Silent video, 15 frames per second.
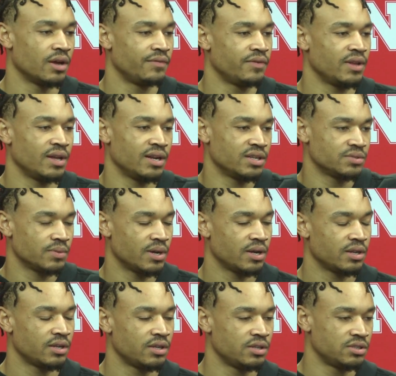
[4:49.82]
feel like that's why
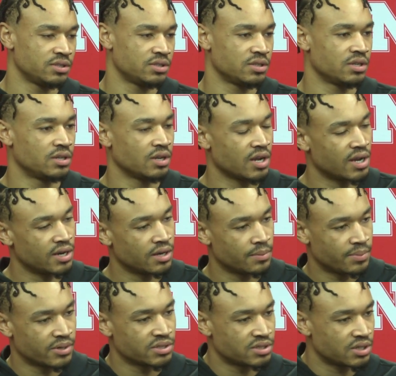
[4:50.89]
he's the kind of the
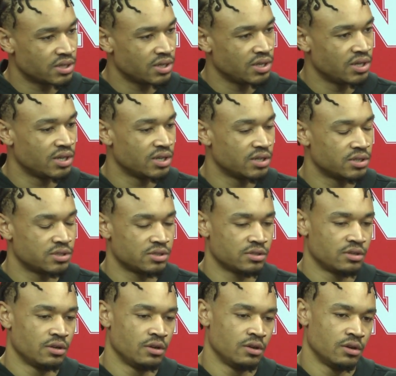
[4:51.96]
person he is.
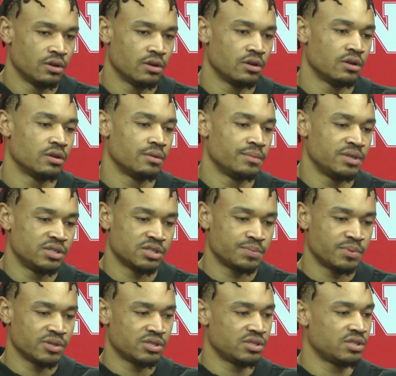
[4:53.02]
He just
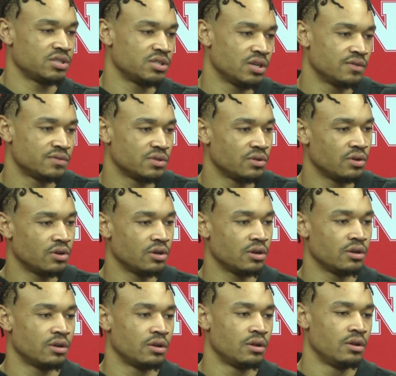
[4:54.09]
pushes himself so hard
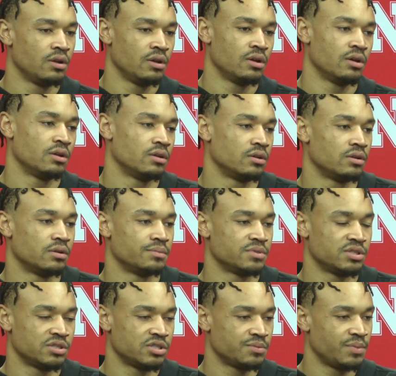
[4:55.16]

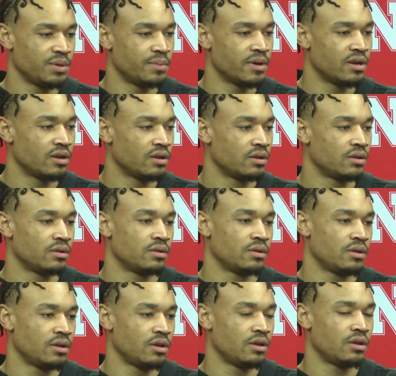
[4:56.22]
to just be better
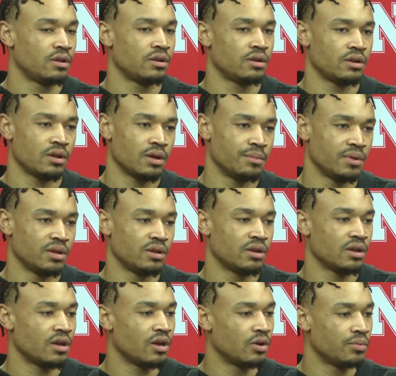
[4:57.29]
and, I mean,
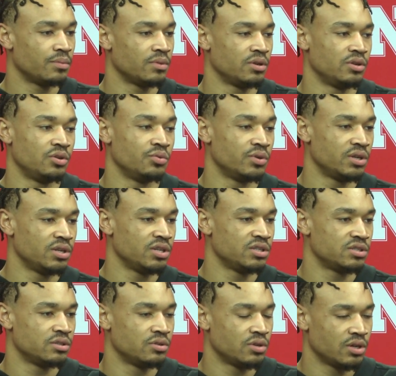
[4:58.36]
help do what he needs
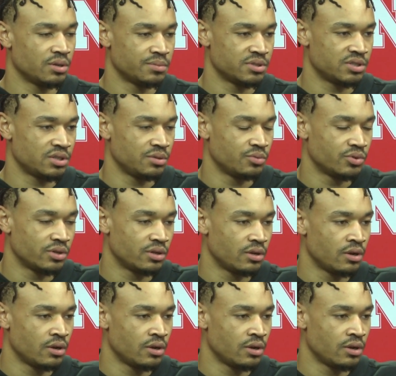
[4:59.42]
to do to help this team win.